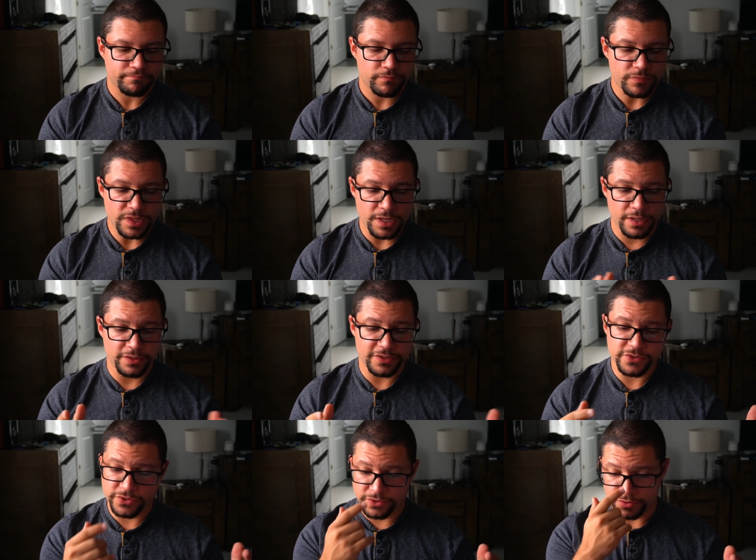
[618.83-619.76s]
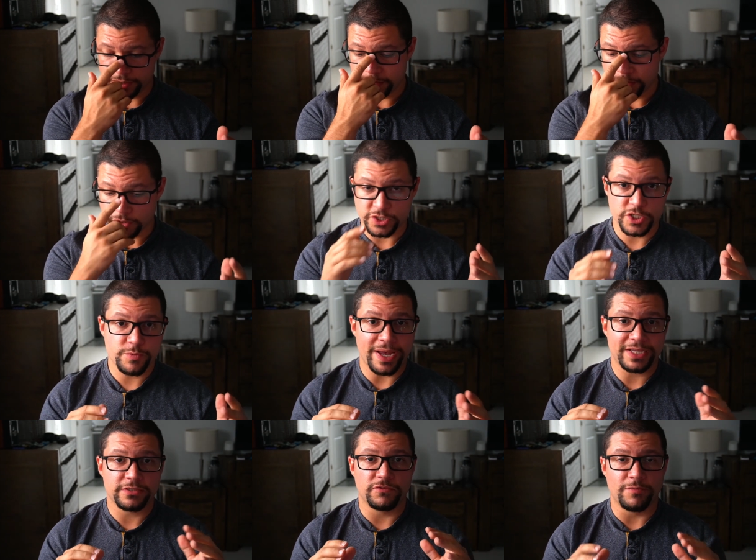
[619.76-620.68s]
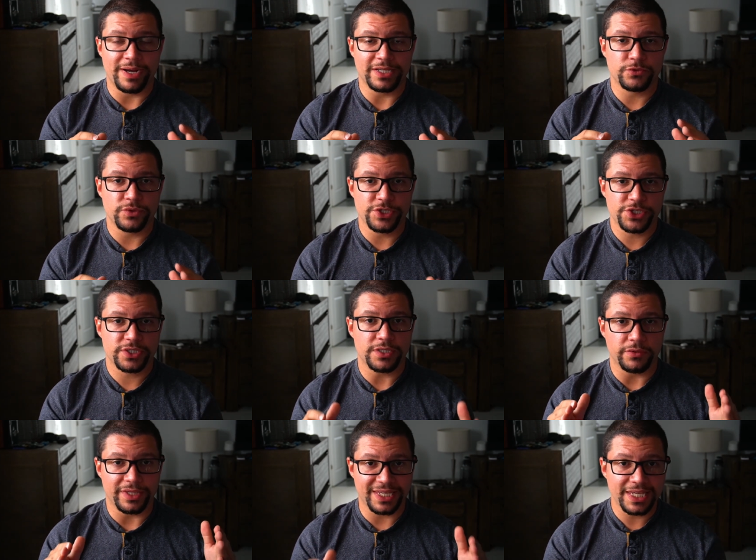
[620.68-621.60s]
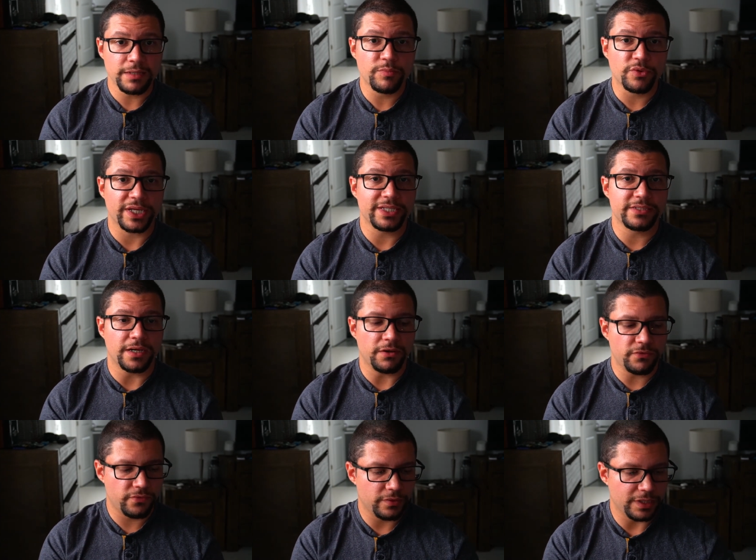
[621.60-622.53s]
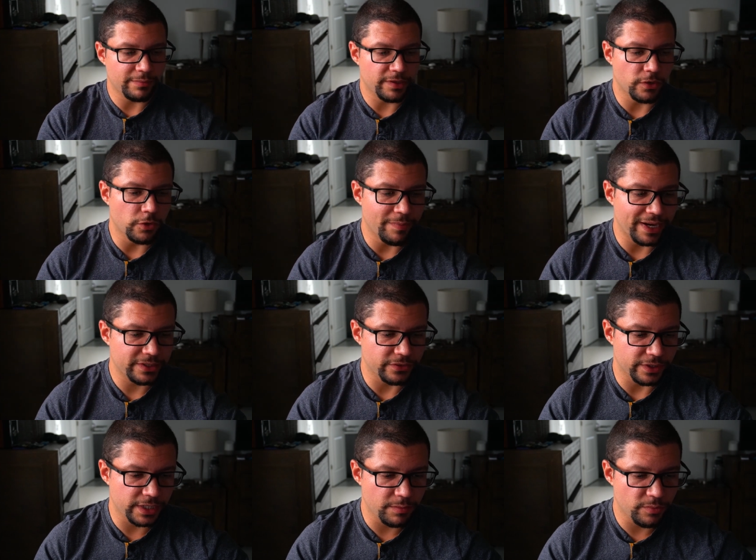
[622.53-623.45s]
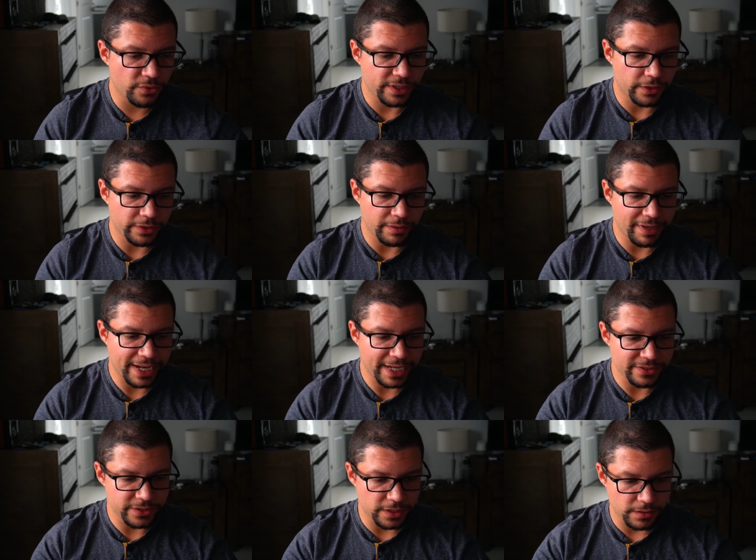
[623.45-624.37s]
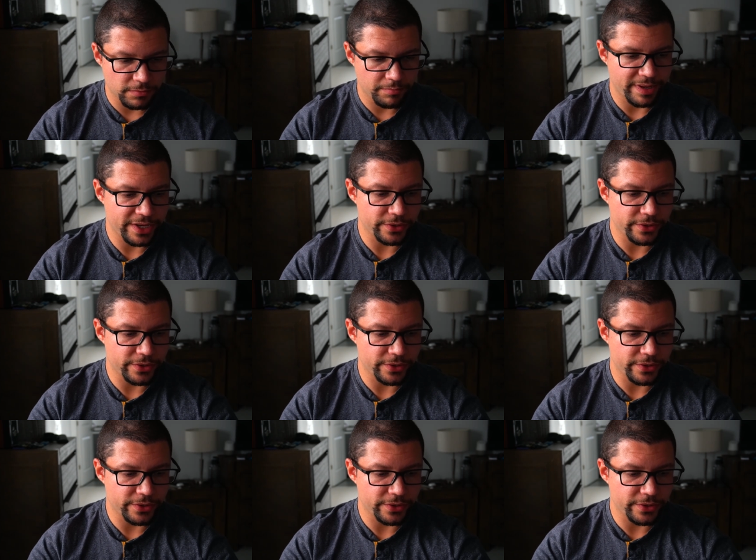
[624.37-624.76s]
this is these are the specs of my switches now the keyboard itself let me go back to the keyboard now that my hands are better